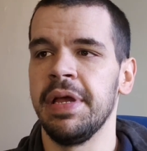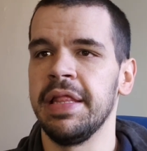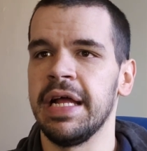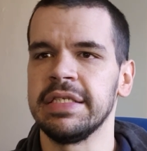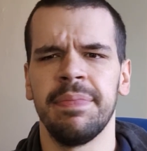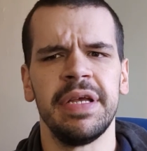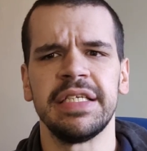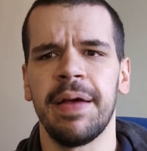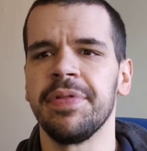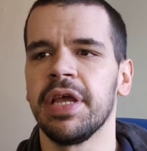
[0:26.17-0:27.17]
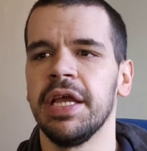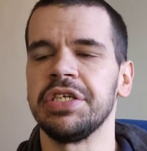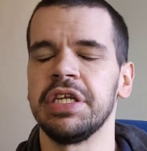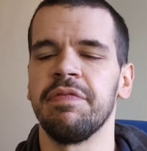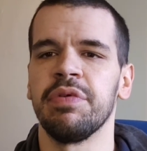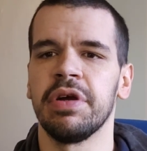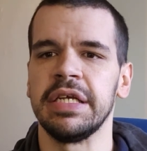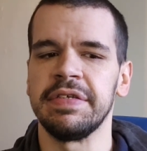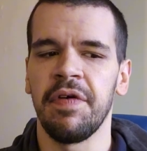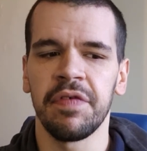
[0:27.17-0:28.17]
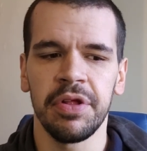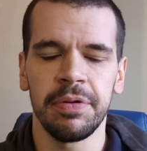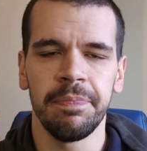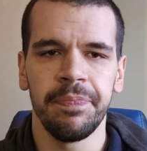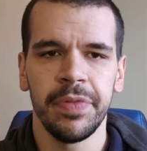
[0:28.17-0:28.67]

And that's a misapplication of progressive overload.